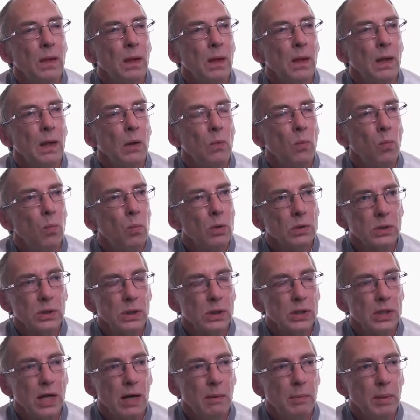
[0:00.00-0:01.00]
It wasn't a
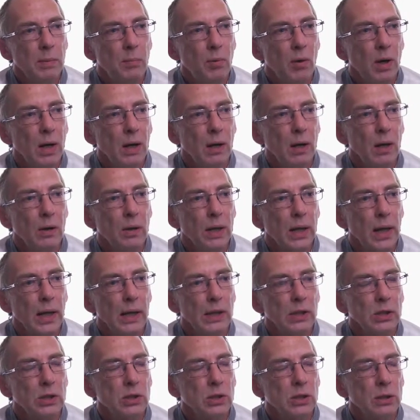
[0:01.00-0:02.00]
terribly bright
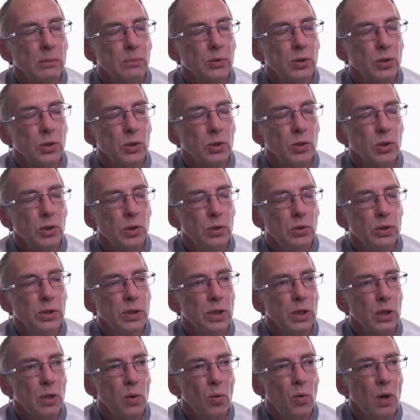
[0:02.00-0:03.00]
location, so I'm shooting
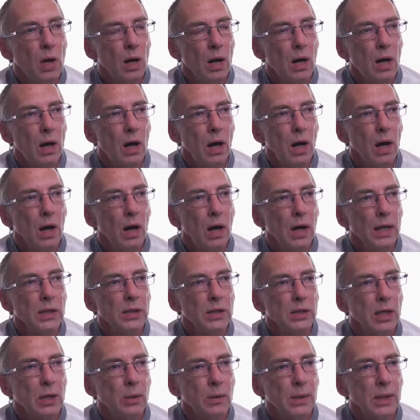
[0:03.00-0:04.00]
at quite a high ISO,